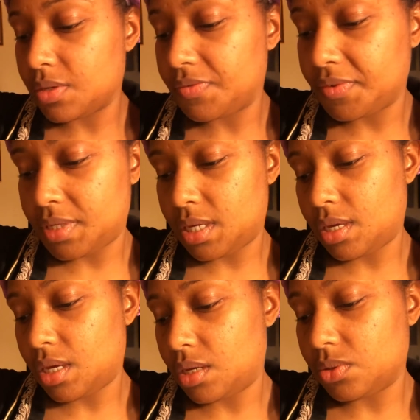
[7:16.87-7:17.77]
to 15
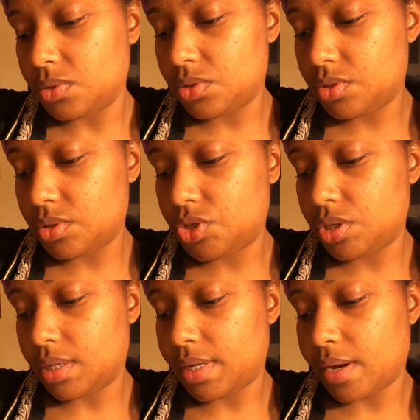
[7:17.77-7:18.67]
candles just
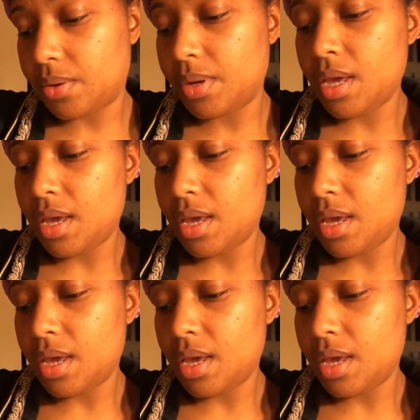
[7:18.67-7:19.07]
chilling out